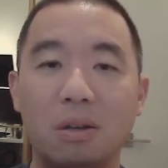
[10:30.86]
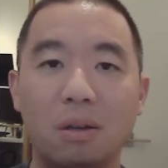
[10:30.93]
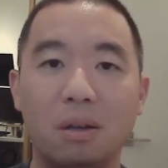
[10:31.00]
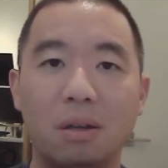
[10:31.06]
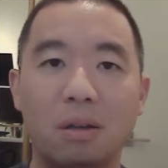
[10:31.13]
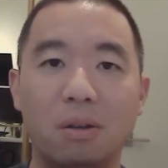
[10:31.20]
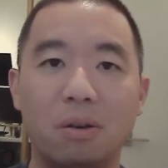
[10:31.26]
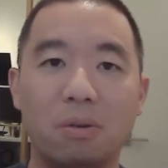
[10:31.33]

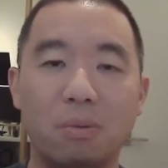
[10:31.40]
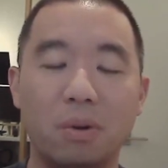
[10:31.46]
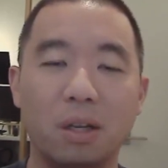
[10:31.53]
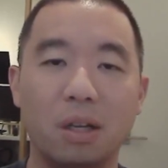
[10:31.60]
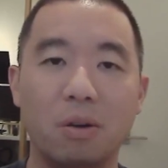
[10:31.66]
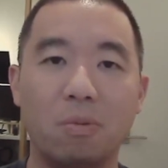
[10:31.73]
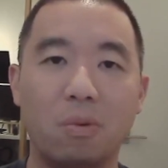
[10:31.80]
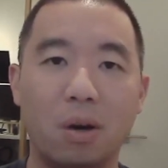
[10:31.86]
you don't
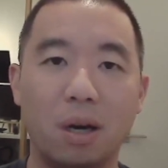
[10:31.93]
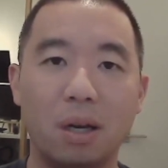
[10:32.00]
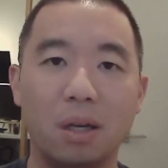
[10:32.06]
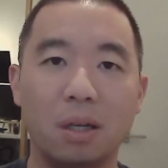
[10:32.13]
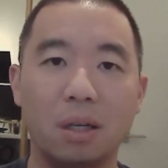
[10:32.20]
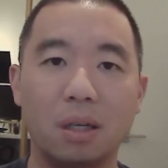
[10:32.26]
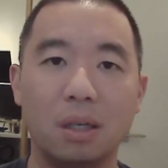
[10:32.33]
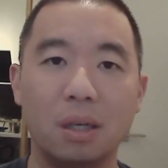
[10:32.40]
really want
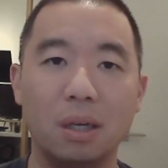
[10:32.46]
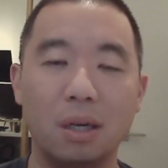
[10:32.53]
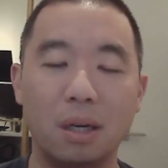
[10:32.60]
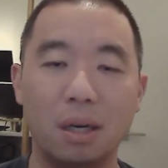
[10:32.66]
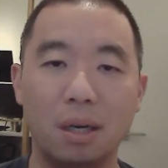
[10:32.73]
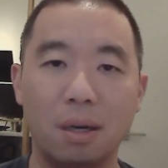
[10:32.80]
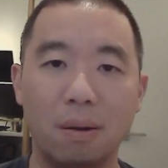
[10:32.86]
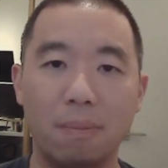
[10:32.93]
to
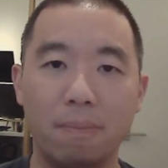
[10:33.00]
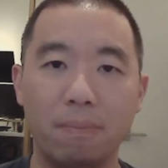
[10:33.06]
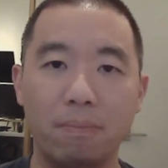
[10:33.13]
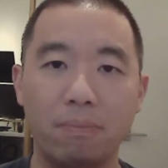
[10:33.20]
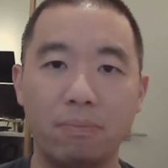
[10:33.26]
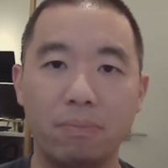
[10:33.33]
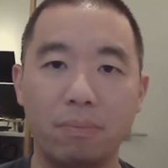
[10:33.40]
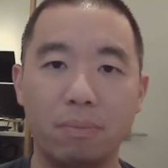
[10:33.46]

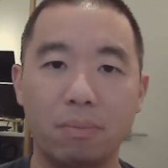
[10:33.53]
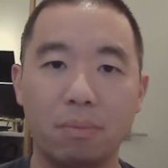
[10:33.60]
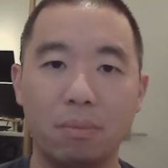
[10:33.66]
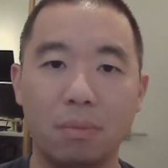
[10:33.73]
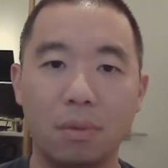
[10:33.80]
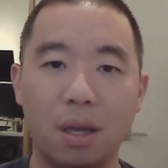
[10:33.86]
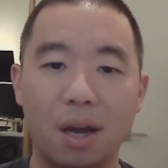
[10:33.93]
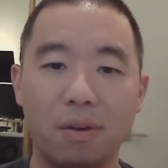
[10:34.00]

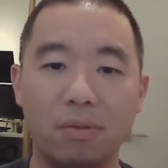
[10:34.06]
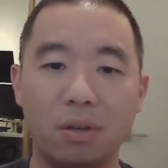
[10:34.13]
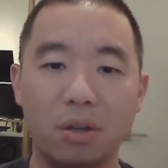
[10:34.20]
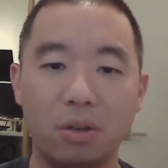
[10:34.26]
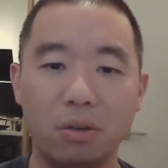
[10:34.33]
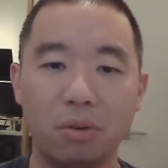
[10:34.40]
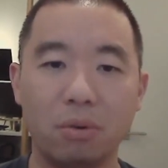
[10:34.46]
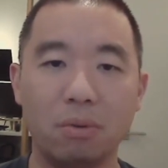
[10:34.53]
have to
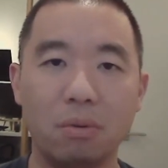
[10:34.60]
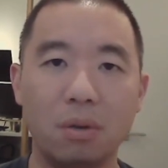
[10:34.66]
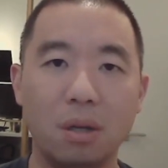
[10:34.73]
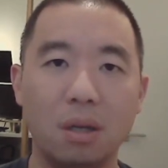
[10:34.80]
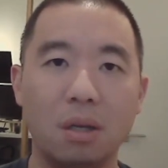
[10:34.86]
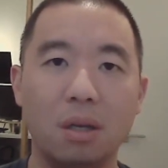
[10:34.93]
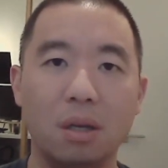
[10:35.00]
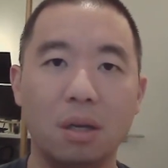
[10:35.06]
do.
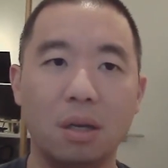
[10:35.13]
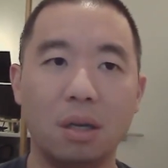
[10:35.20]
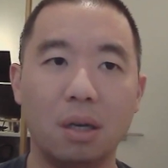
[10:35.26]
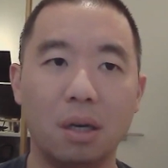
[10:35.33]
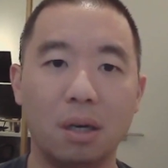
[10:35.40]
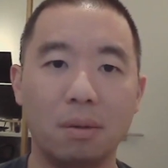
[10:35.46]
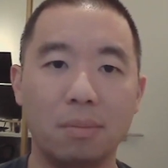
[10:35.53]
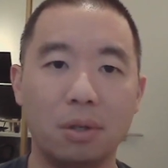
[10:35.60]

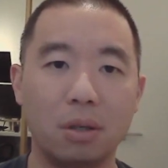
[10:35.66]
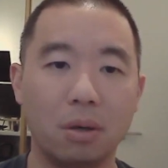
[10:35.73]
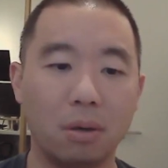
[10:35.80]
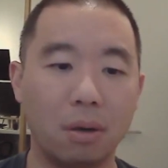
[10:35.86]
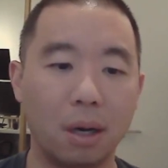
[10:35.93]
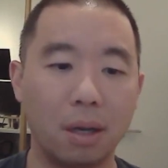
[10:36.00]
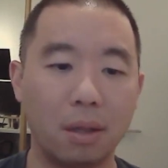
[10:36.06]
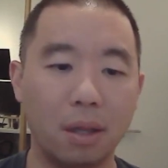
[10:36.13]

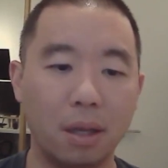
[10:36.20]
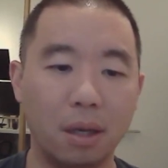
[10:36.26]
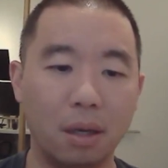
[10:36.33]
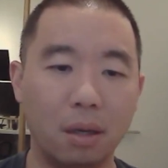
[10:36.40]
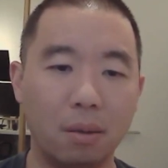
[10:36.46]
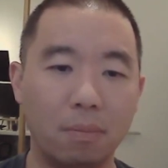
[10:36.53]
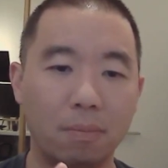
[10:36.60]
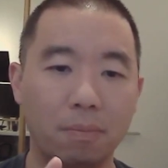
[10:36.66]
So I
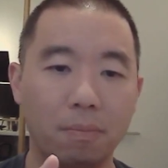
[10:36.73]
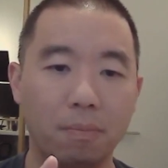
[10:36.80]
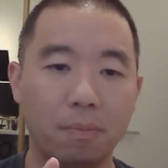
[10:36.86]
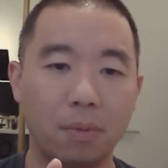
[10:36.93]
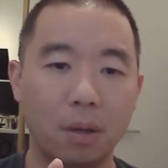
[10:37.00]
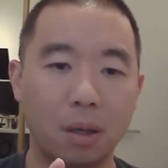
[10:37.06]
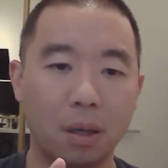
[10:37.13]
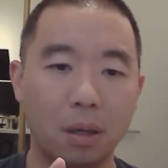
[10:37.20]
think
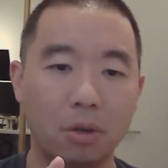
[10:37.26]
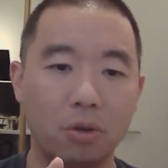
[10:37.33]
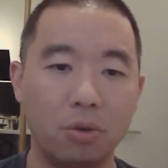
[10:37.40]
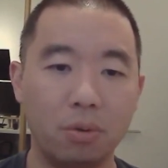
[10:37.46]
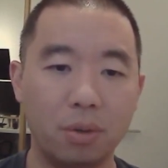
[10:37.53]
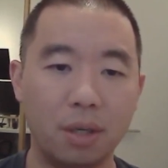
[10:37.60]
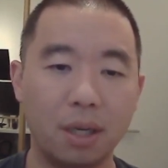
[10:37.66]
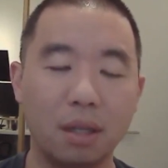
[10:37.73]

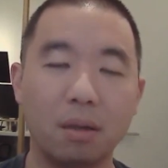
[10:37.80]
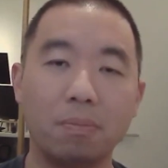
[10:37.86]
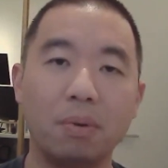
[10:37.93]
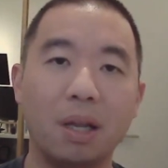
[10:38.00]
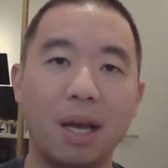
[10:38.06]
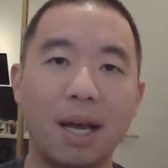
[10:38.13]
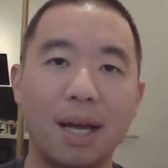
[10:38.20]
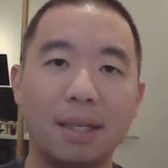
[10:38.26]
choosing the
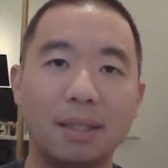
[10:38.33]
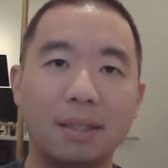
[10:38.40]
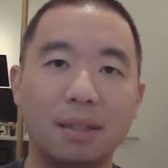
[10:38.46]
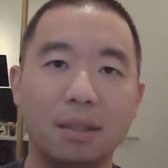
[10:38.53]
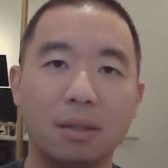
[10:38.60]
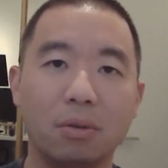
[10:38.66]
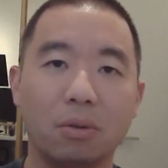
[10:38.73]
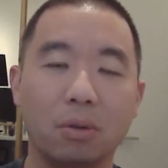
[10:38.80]

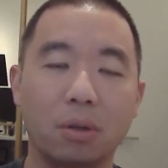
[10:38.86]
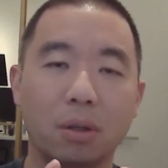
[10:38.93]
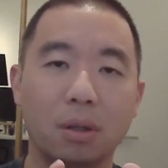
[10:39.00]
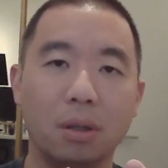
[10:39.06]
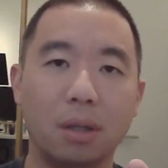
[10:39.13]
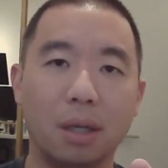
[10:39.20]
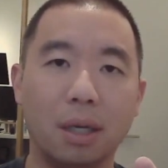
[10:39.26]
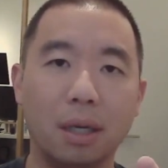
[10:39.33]
plants or
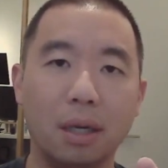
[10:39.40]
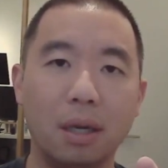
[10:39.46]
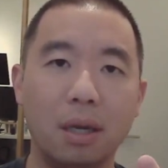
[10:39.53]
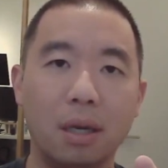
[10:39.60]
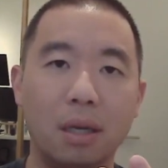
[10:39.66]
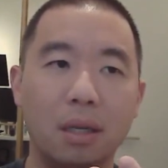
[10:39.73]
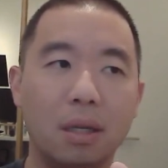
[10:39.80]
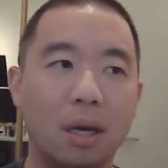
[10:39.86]
like
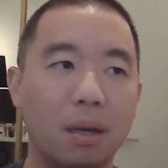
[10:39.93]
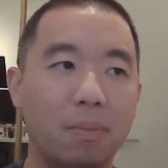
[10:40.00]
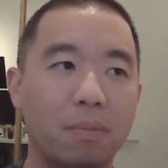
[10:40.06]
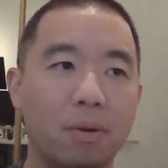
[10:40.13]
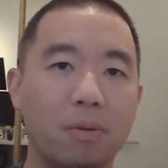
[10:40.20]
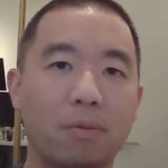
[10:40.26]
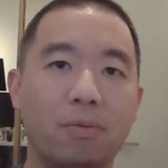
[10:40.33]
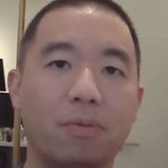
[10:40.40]
any
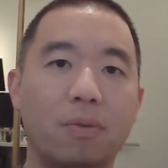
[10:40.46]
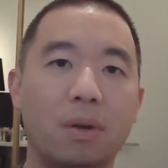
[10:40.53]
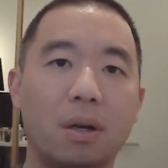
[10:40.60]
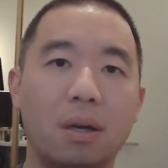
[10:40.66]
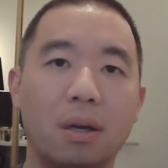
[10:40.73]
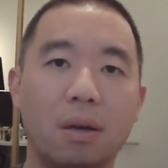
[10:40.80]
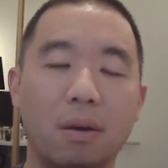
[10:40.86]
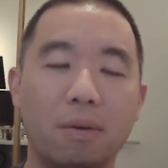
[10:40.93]
type of
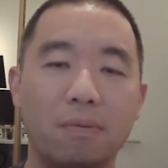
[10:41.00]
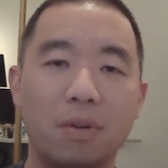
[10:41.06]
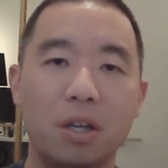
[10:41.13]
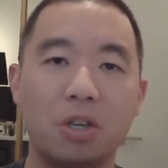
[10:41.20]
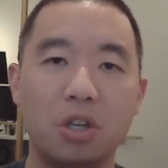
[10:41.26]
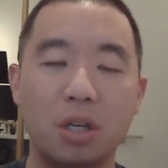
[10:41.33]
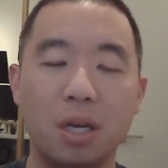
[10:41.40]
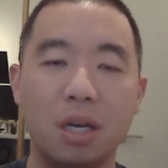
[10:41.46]

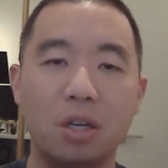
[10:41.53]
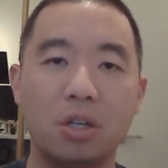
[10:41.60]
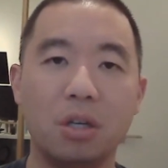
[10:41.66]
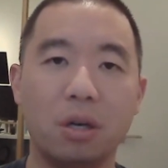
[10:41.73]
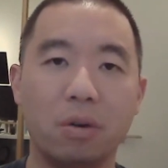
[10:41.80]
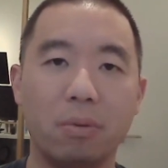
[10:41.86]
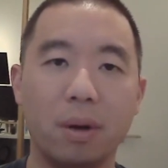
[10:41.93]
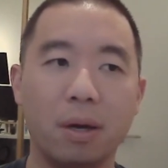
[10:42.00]

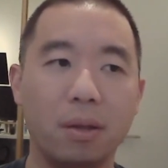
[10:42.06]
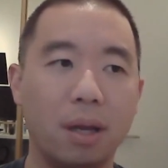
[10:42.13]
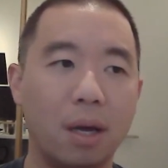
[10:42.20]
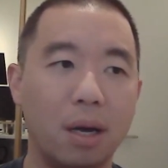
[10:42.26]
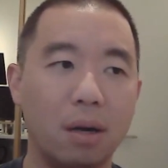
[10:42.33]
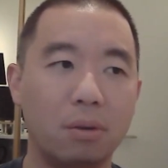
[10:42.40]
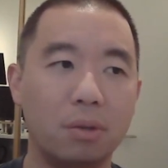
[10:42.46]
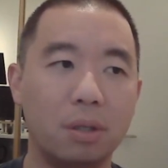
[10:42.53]
vegetation around the
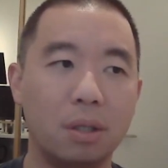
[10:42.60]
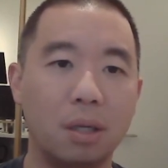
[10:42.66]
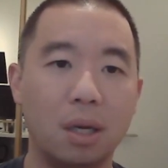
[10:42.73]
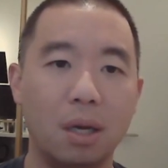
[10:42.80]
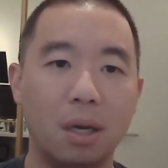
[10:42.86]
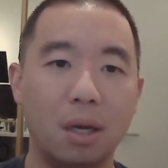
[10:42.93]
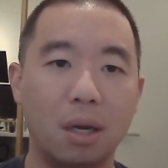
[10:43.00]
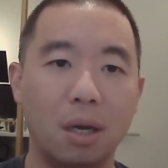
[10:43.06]
house,
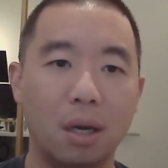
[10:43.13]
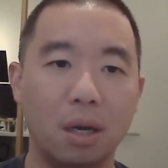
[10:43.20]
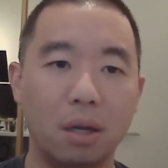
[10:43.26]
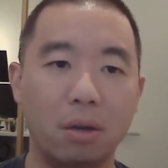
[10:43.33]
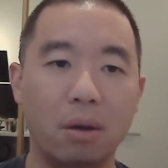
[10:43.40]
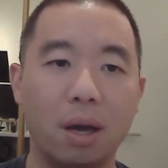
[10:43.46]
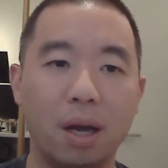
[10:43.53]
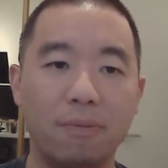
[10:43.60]

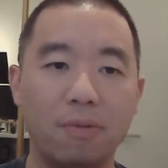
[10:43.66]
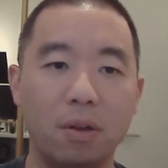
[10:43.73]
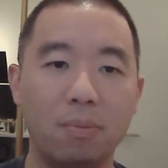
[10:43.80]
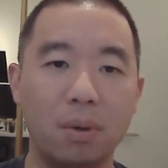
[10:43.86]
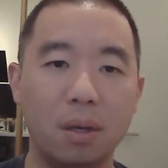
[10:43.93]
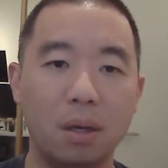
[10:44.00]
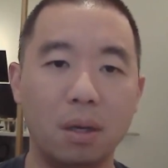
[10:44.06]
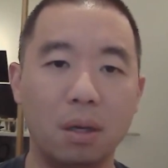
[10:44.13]
you have to
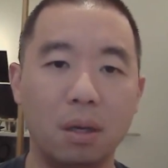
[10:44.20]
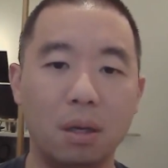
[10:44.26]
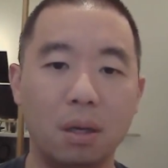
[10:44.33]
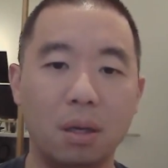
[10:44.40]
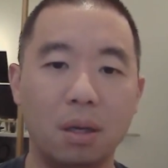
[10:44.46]
be